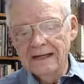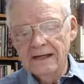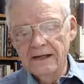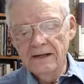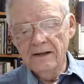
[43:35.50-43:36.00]

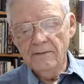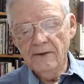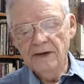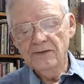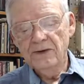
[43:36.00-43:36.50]
near the
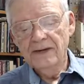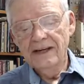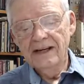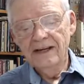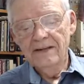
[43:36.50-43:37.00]
place where
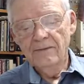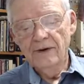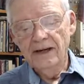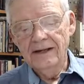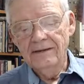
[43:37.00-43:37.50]
they ate the
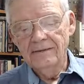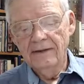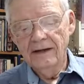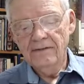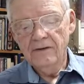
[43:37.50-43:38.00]
bread
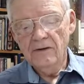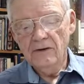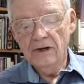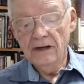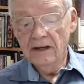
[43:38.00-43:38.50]
after the
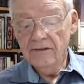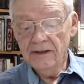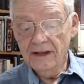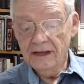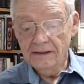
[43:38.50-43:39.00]
Lord had given
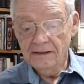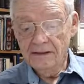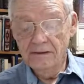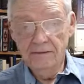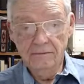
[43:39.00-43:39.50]
thanks.
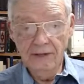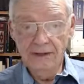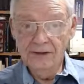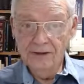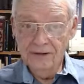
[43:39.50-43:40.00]
He should
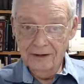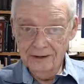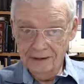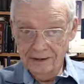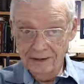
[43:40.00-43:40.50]
make sure
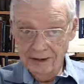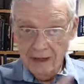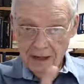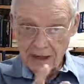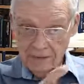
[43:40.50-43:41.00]
that
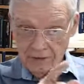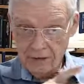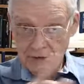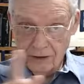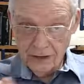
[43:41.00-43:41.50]
after
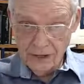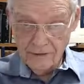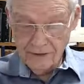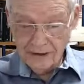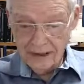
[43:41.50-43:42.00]
the Lord had
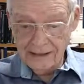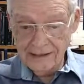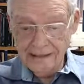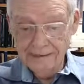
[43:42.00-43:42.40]
given thanks.